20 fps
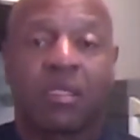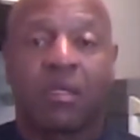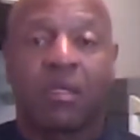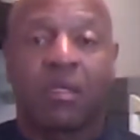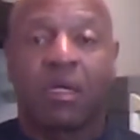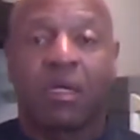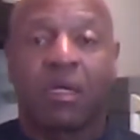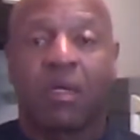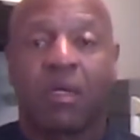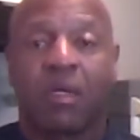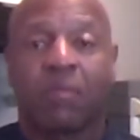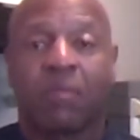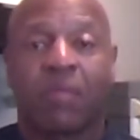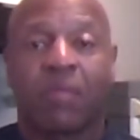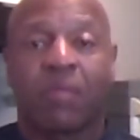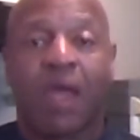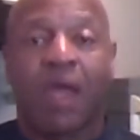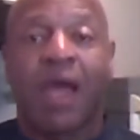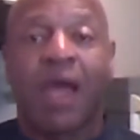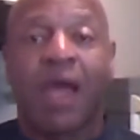I
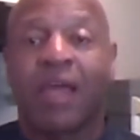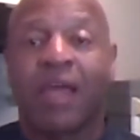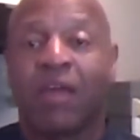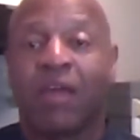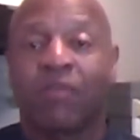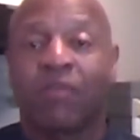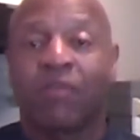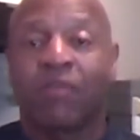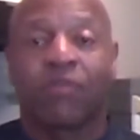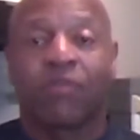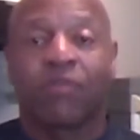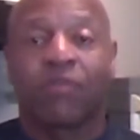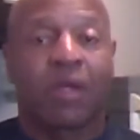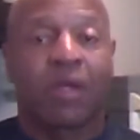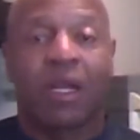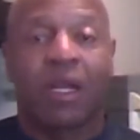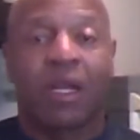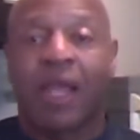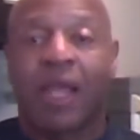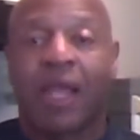have a
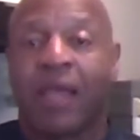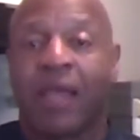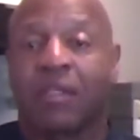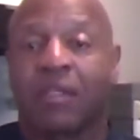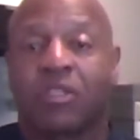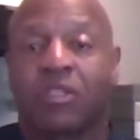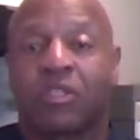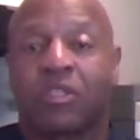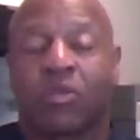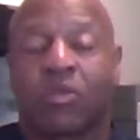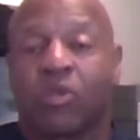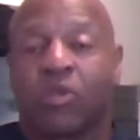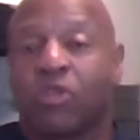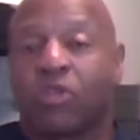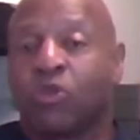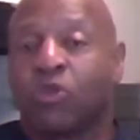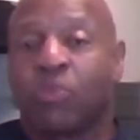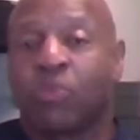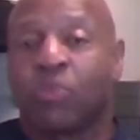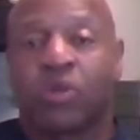client that's only a
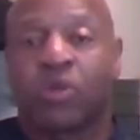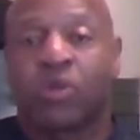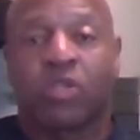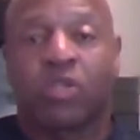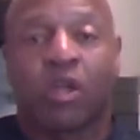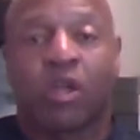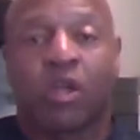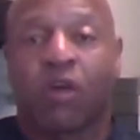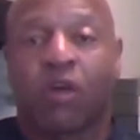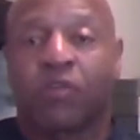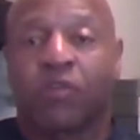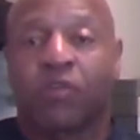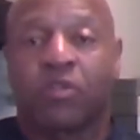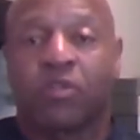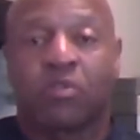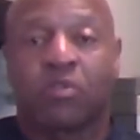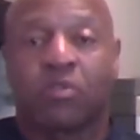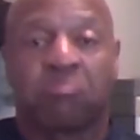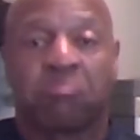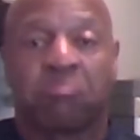2-person office,
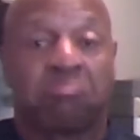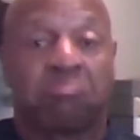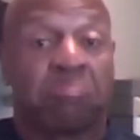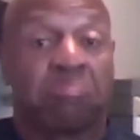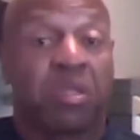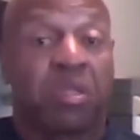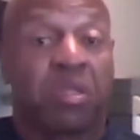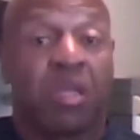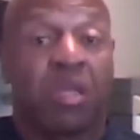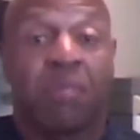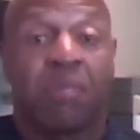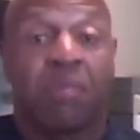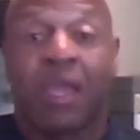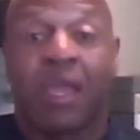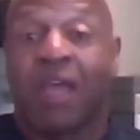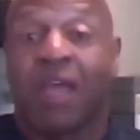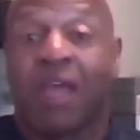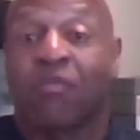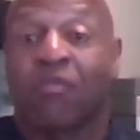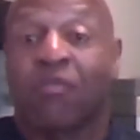but they may
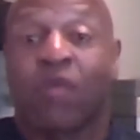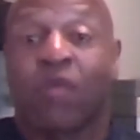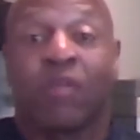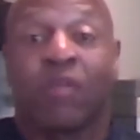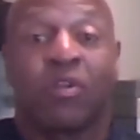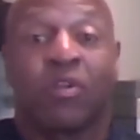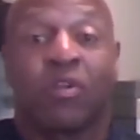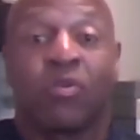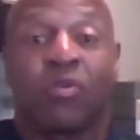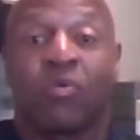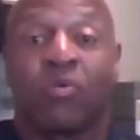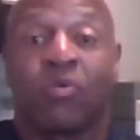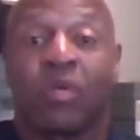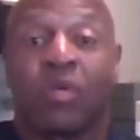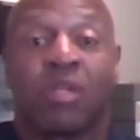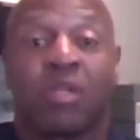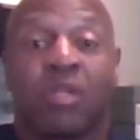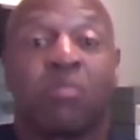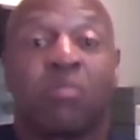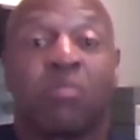have a revenue in
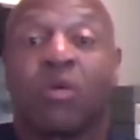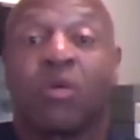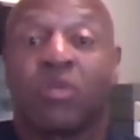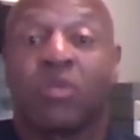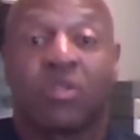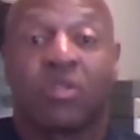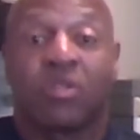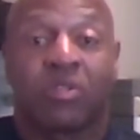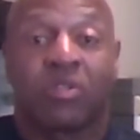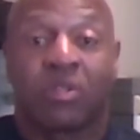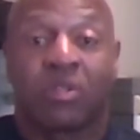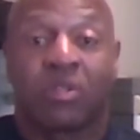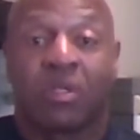the millions.